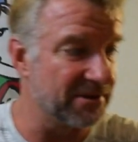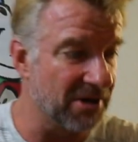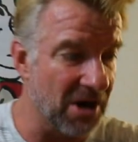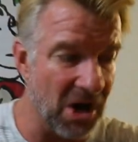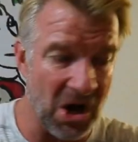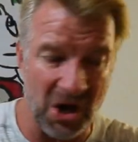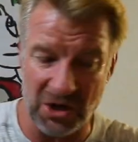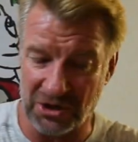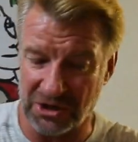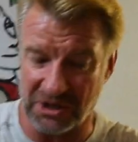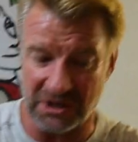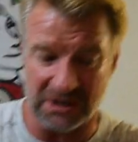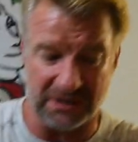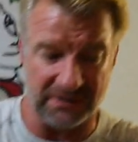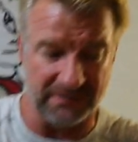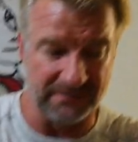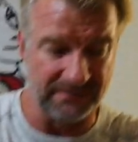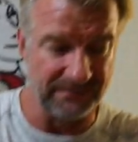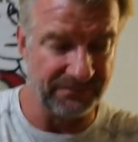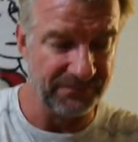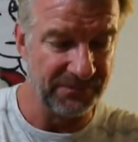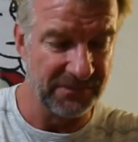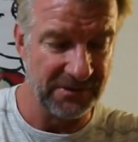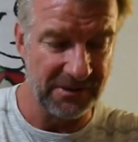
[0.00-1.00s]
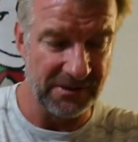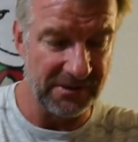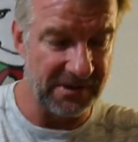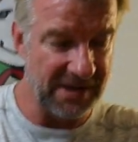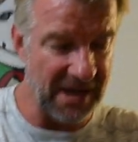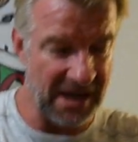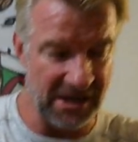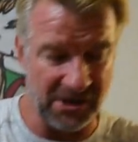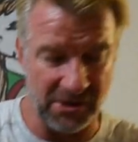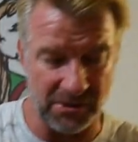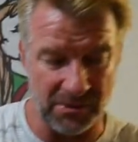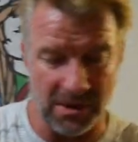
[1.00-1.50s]
They're all good.
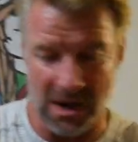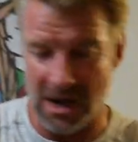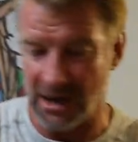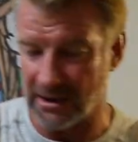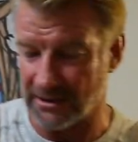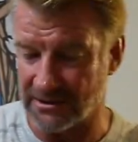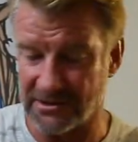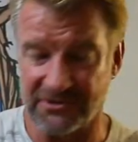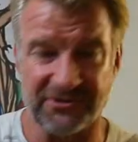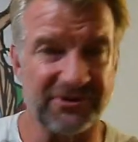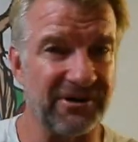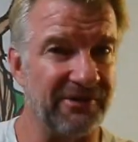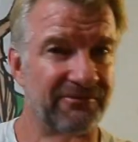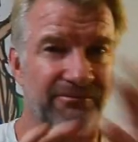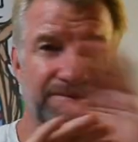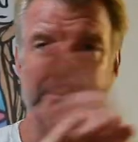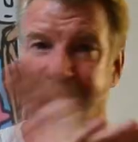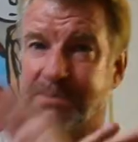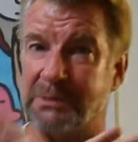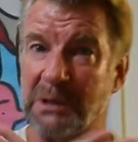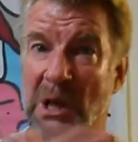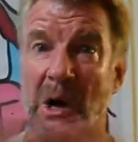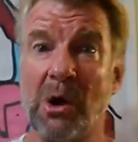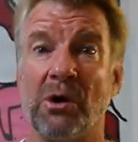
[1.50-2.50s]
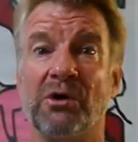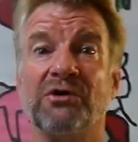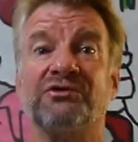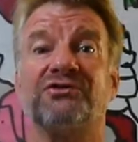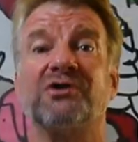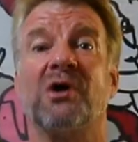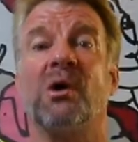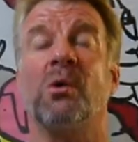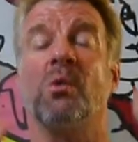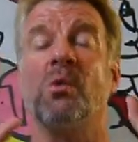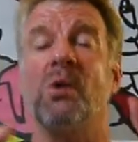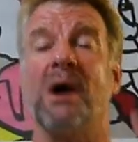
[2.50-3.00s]
Can't go wrong. This stuff
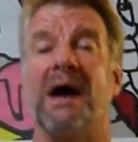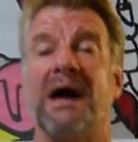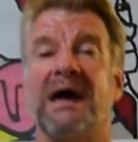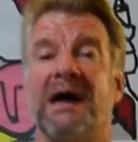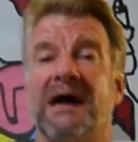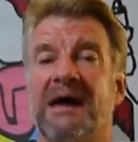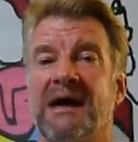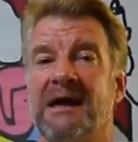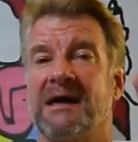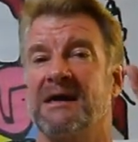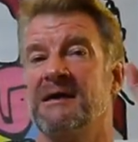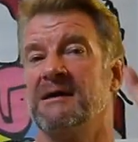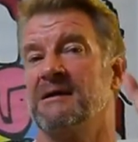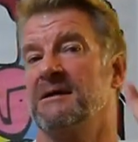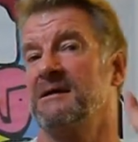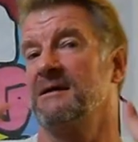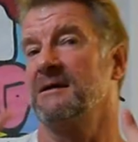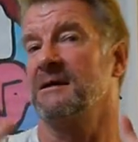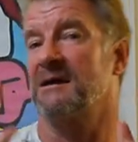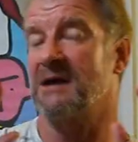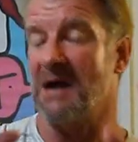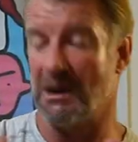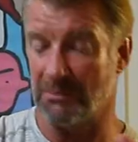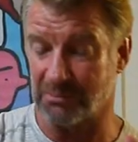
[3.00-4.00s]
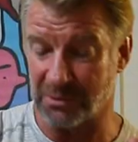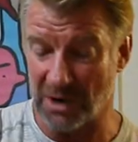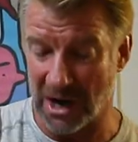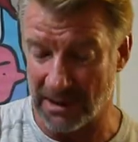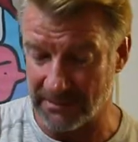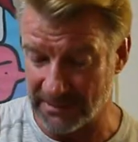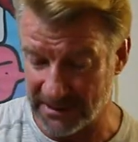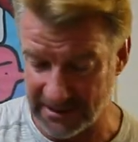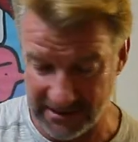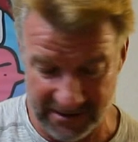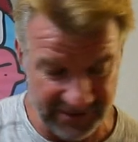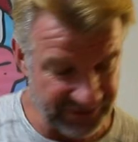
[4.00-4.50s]
blows away cup
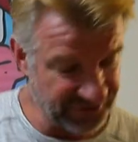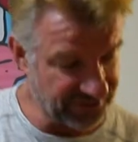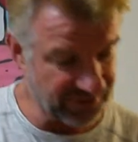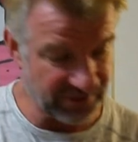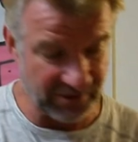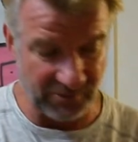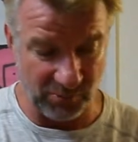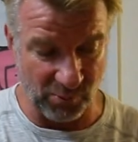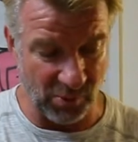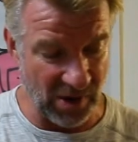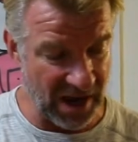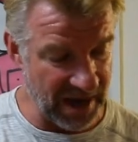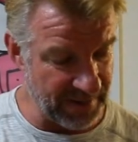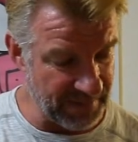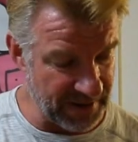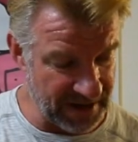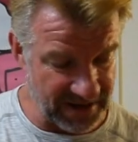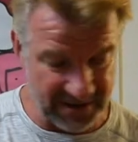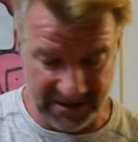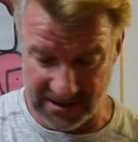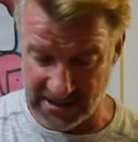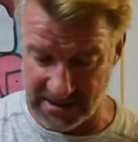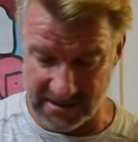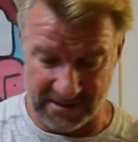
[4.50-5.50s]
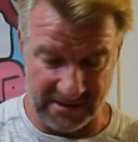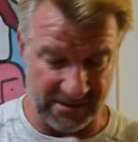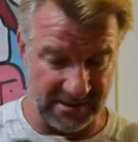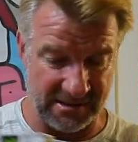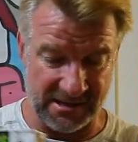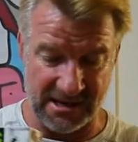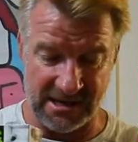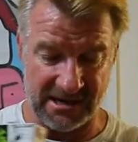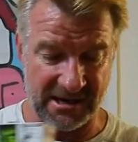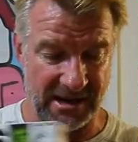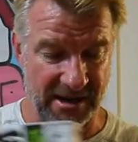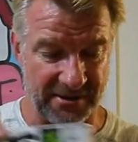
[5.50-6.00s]
ramen. It's way better than
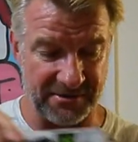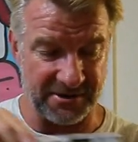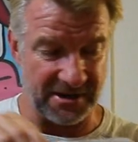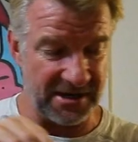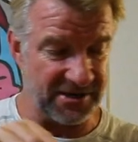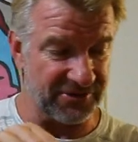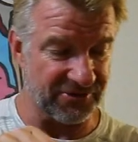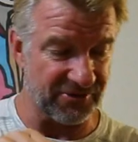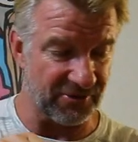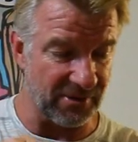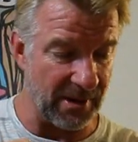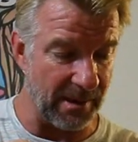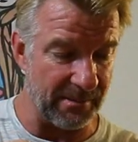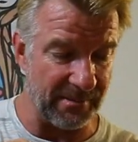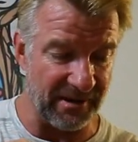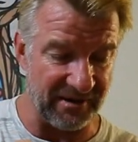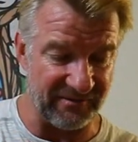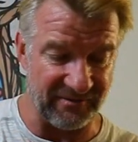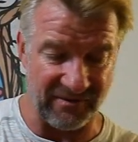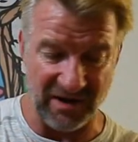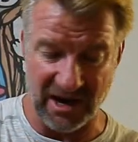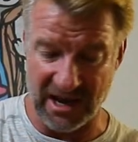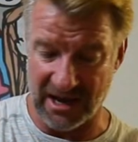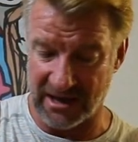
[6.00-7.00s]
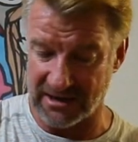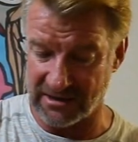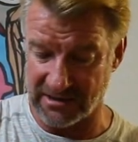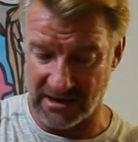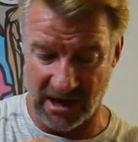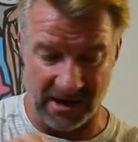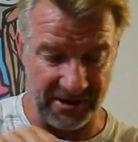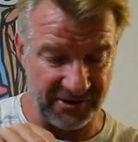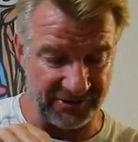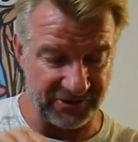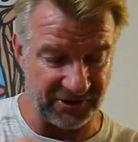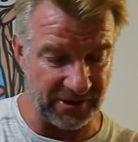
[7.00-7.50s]
any other instant ramen I've ever had,
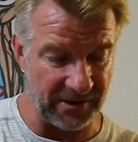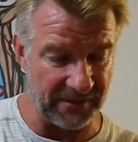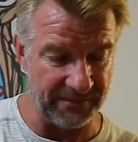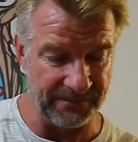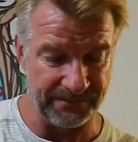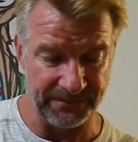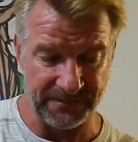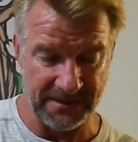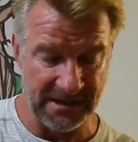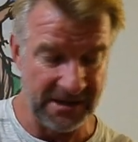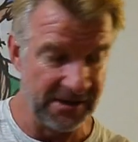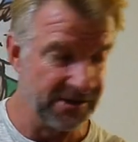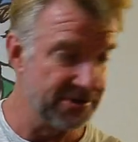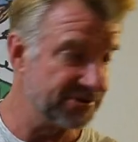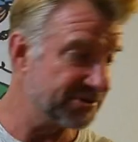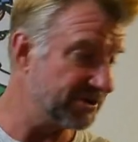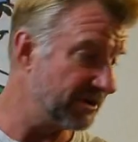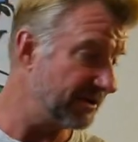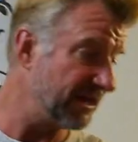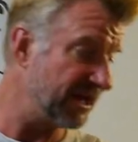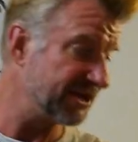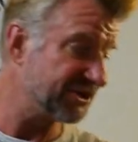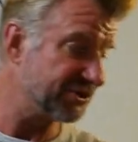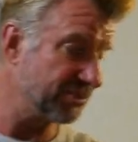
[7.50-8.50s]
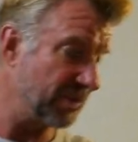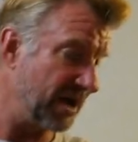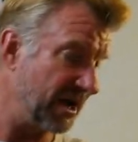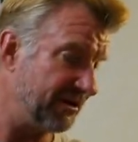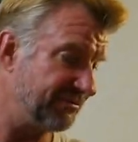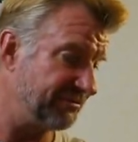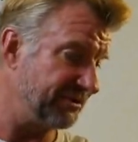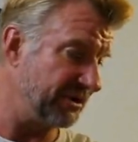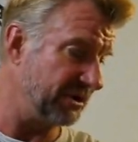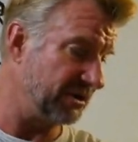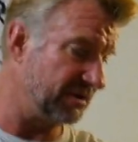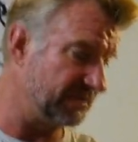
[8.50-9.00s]
honestly. So that's the way I
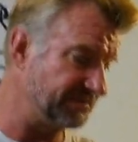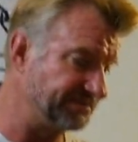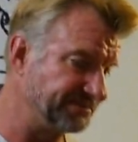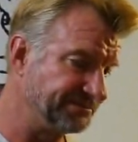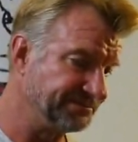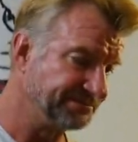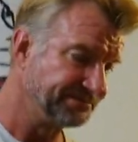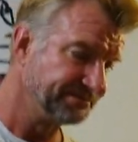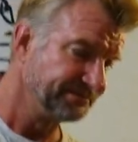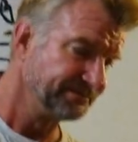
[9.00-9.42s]
feel.